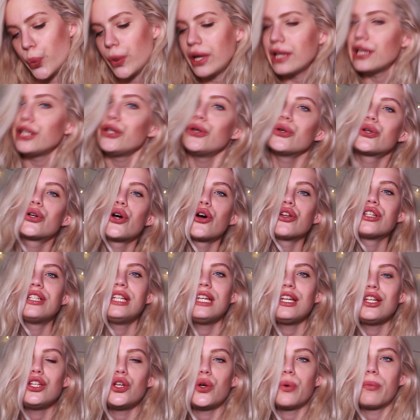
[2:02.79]
Will you
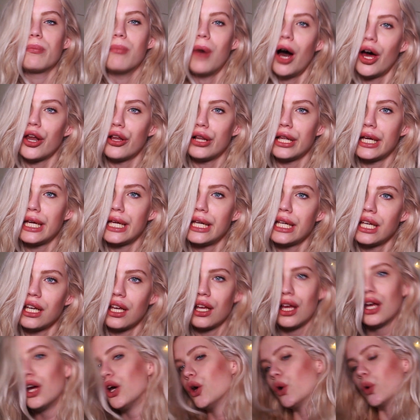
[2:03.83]
continue modeling?
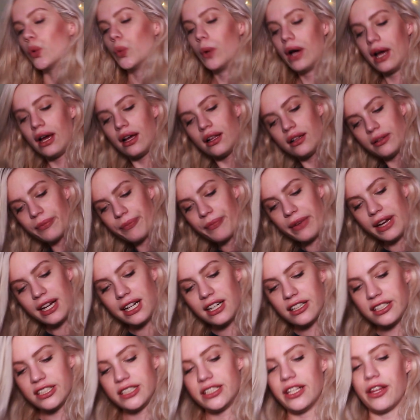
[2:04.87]
Well,
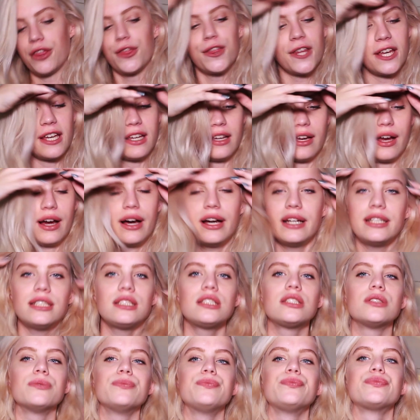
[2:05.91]
here's the thing,
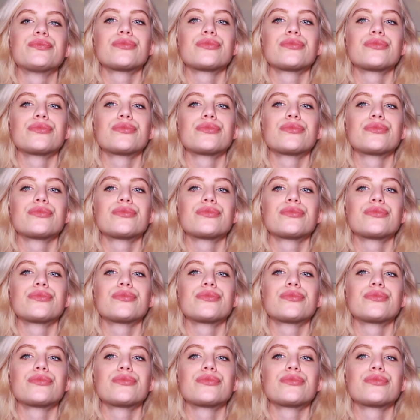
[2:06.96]
guys.